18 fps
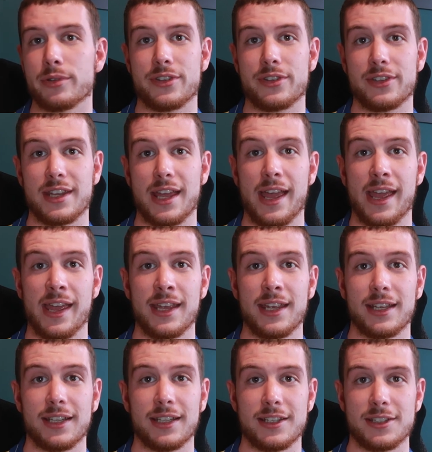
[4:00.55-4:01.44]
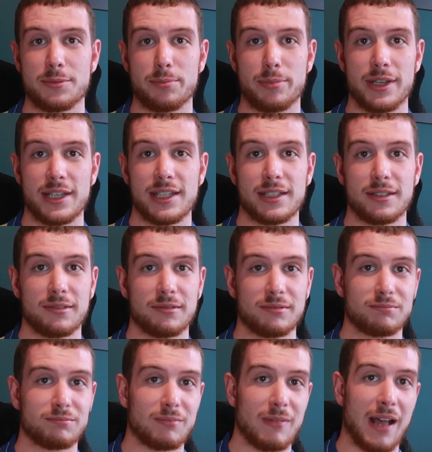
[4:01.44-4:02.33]
today it's been
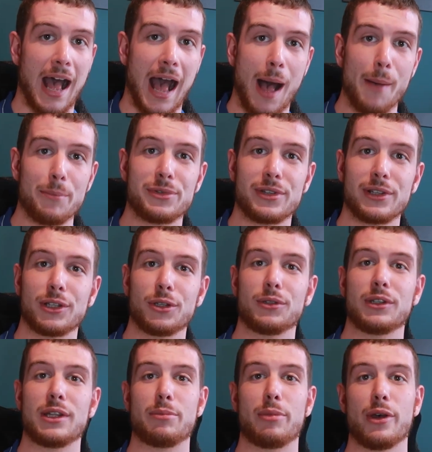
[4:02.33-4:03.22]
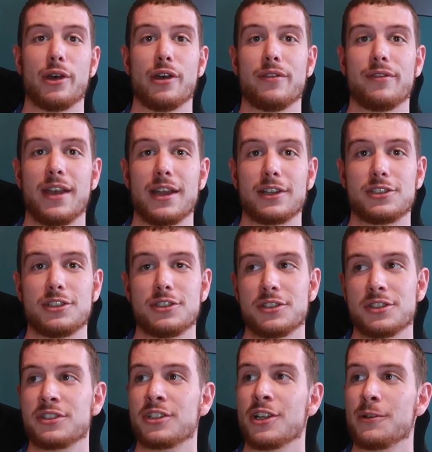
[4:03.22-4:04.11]
absolutely perfect. You
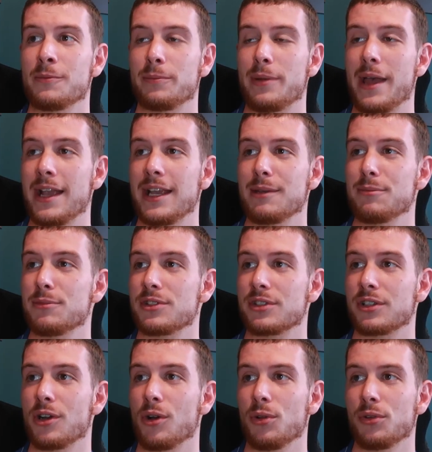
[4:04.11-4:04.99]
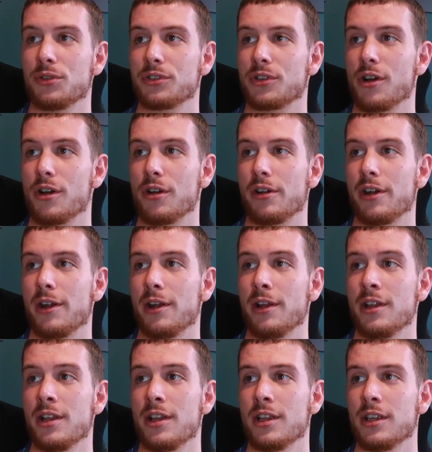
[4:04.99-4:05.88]
just don't peg him as a goal
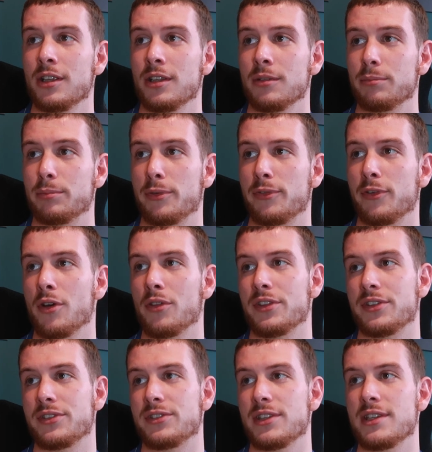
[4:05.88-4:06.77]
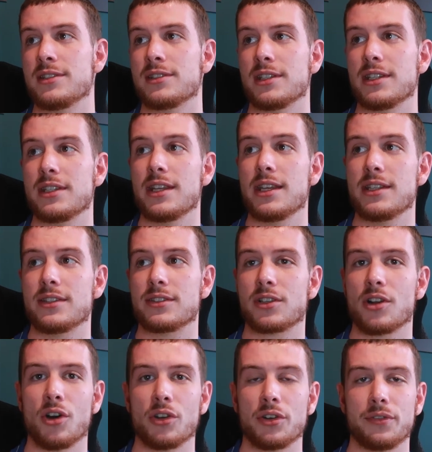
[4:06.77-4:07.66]
scorer. Before this season, he
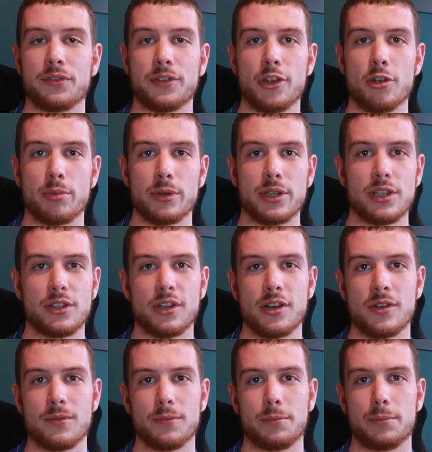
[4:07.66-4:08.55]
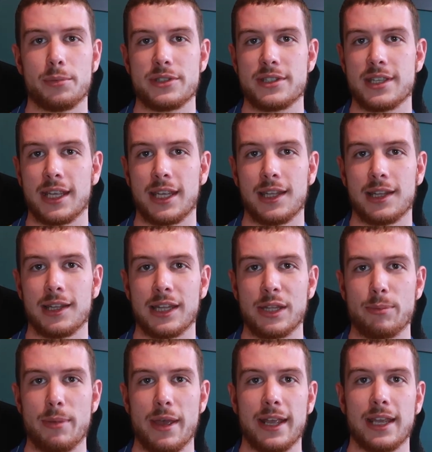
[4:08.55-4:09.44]
scored a few, but you don't
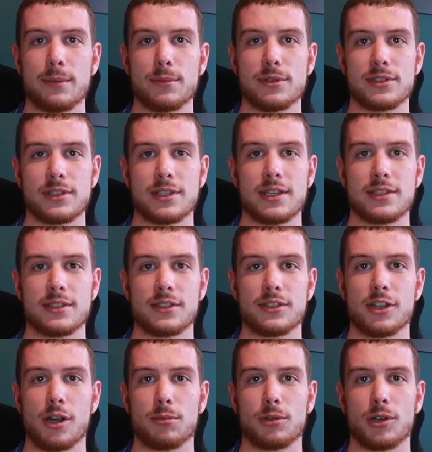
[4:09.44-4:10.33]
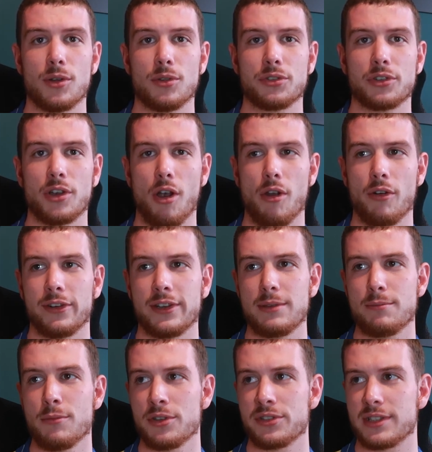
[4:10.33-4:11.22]
particularly peg him as a top goal scorer.
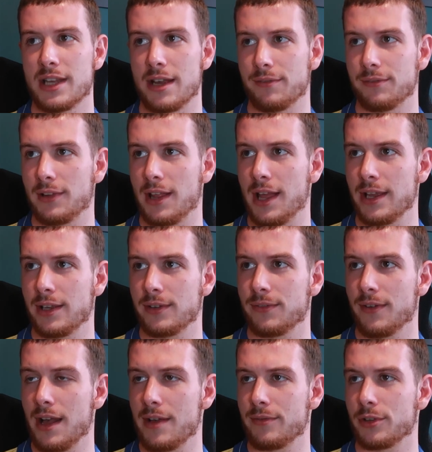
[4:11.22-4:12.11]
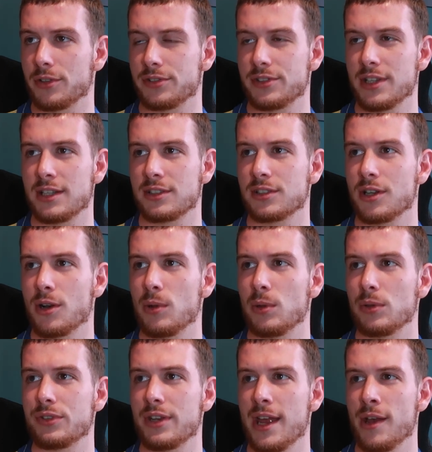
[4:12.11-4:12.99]
And he must have like 5 or 6
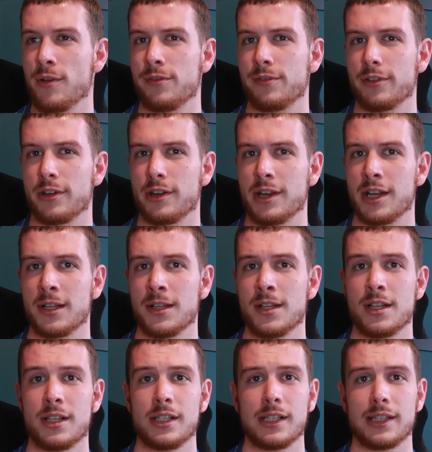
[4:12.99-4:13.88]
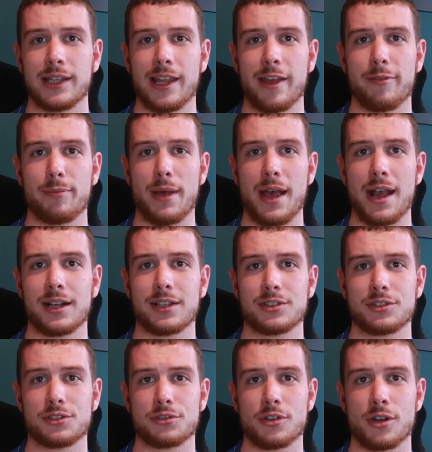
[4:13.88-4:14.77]
goals now for a left
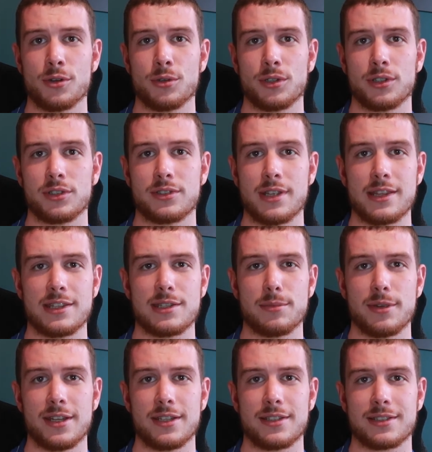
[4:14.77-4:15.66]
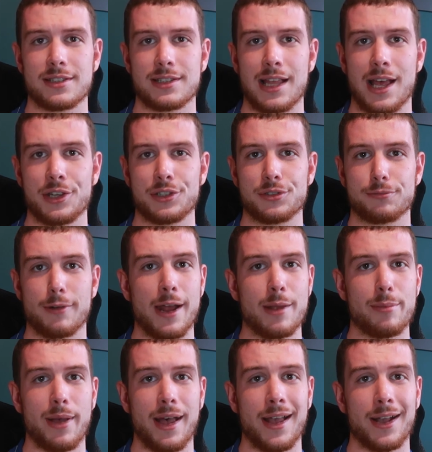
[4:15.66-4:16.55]
back stroke centre mid /
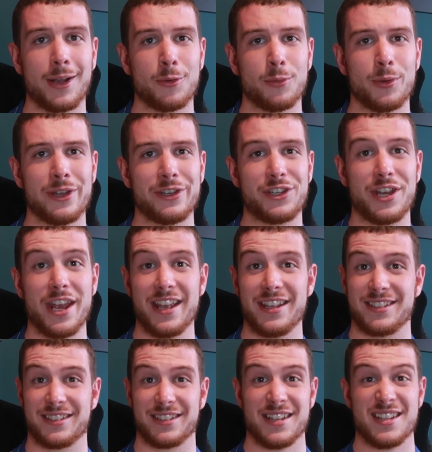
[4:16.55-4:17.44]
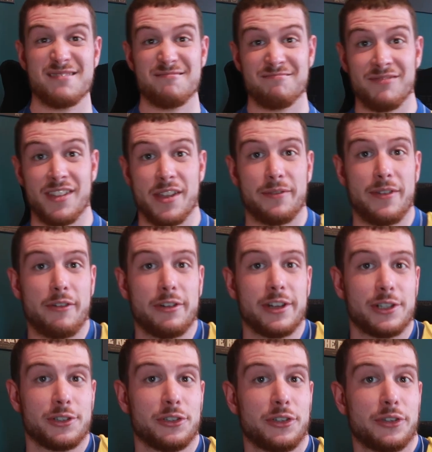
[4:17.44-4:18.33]
right back, which is
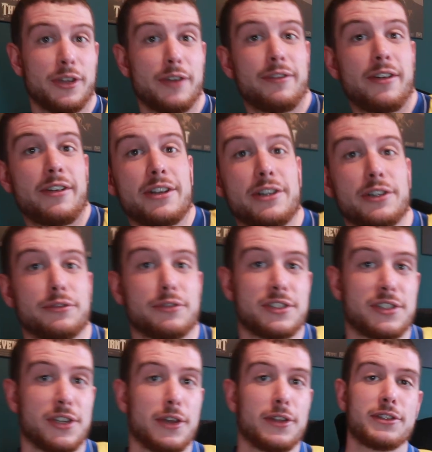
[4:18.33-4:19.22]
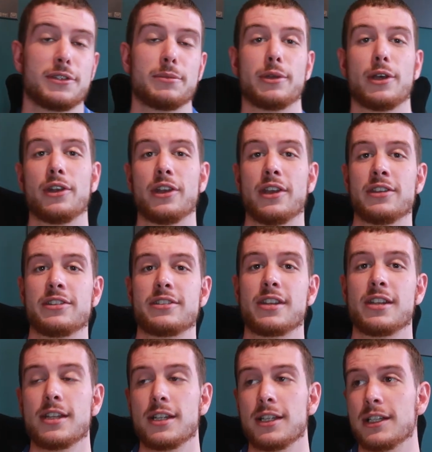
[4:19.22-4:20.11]
very good. A very good return, to be
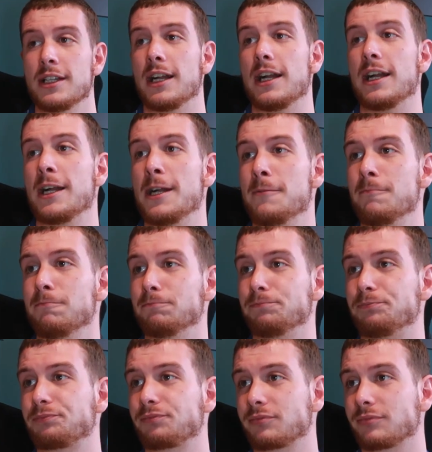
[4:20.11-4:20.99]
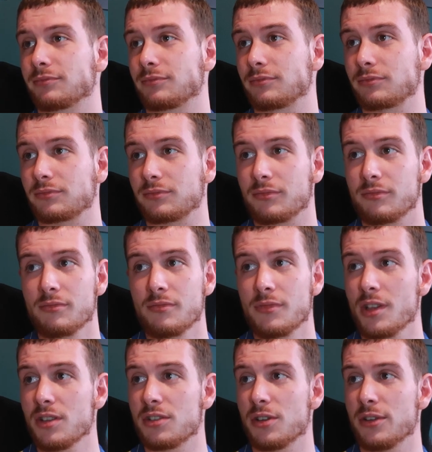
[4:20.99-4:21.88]
honest.
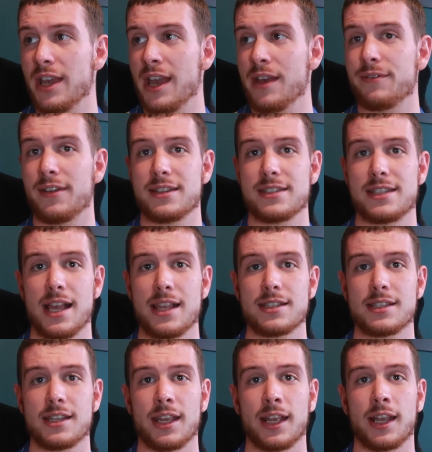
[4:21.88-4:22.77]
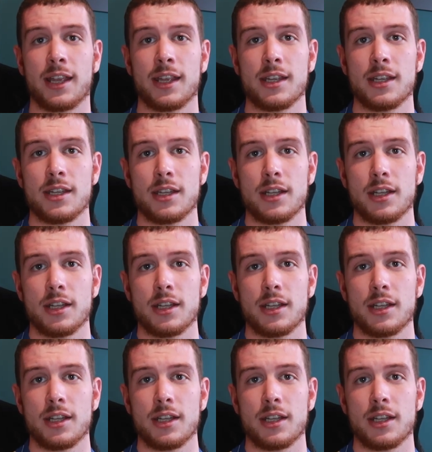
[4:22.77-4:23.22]
So yeah, fantastic.